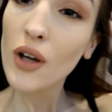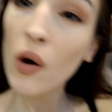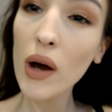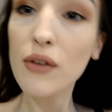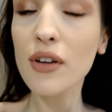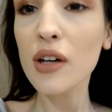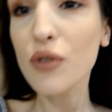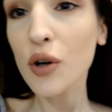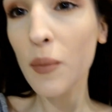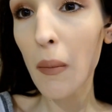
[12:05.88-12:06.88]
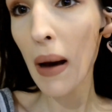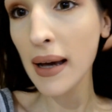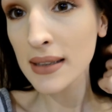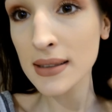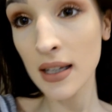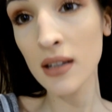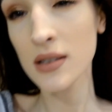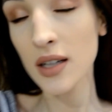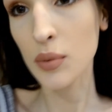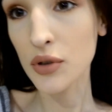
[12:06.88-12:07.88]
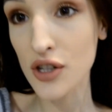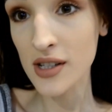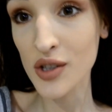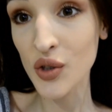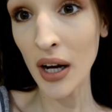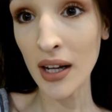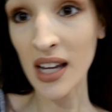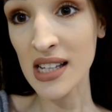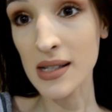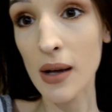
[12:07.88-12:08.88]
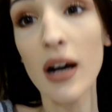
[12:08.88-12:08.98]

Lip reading: I think for my skin type, which is dry, is